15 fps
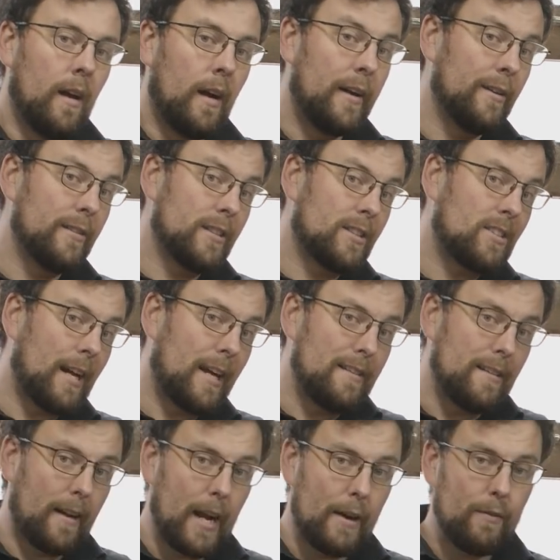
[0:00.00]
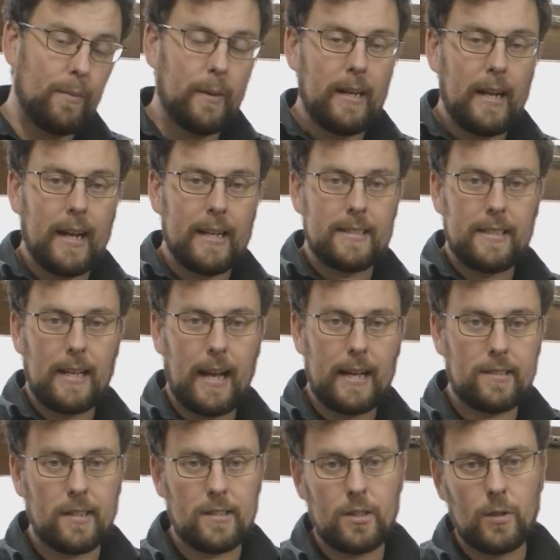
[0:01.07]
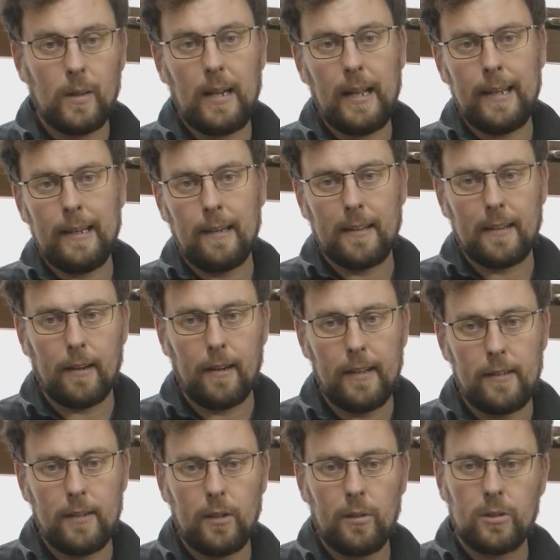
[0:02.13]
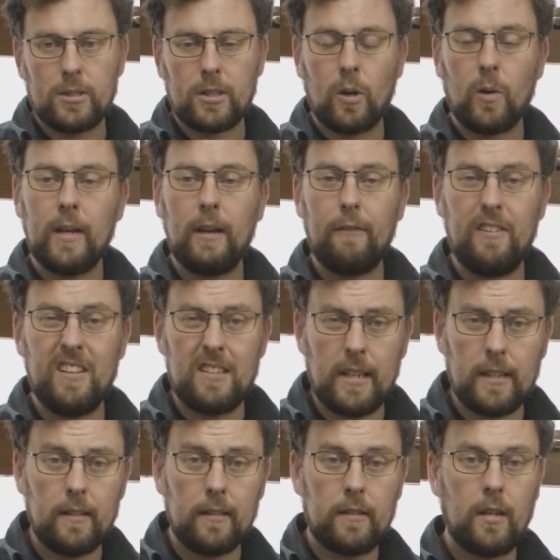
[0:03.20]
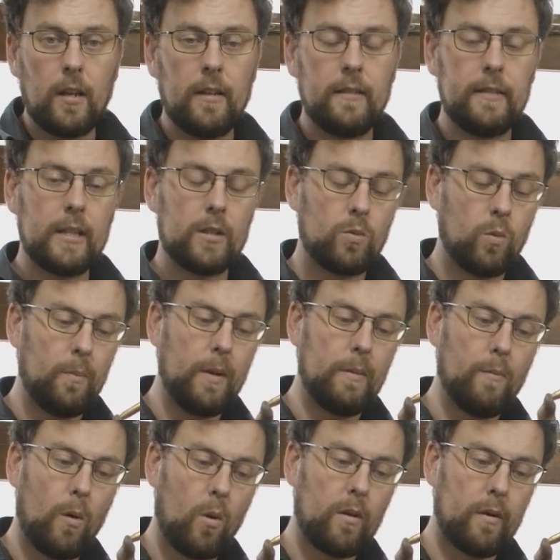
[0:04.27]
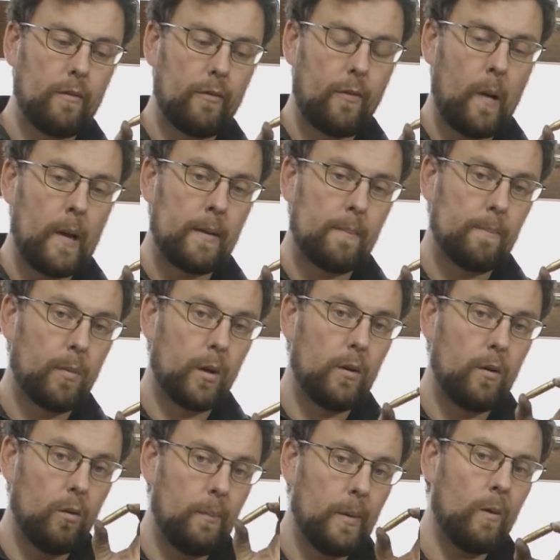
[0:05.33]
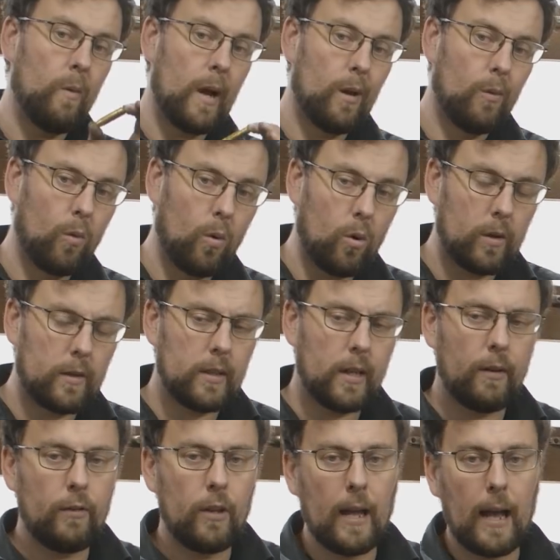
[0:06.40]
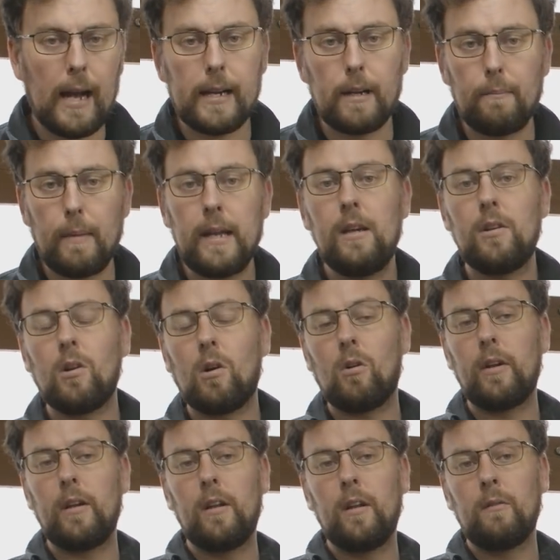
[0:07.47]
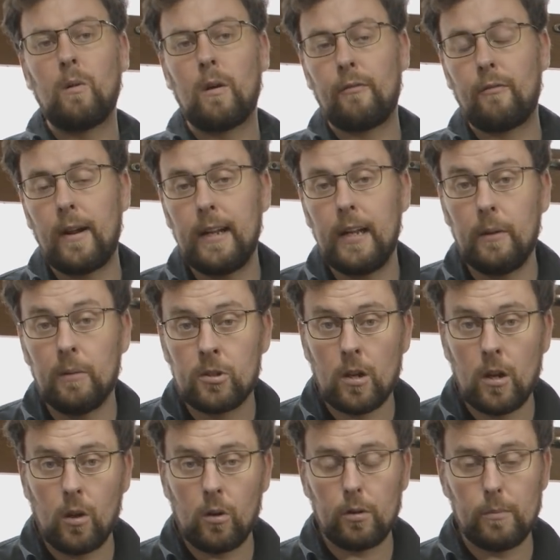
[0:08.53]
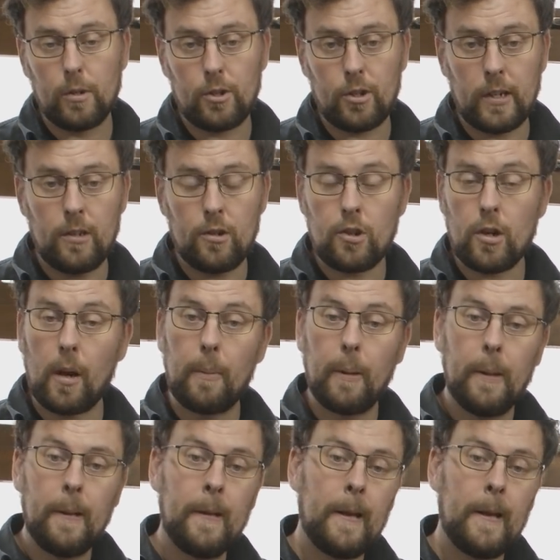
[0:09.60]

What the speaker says: I understand not everybody has the access to a lathe like I do, so if you didn't, this would be more than fine. But it would be well worth, if you had a mate or you were friendly with your local machine shop,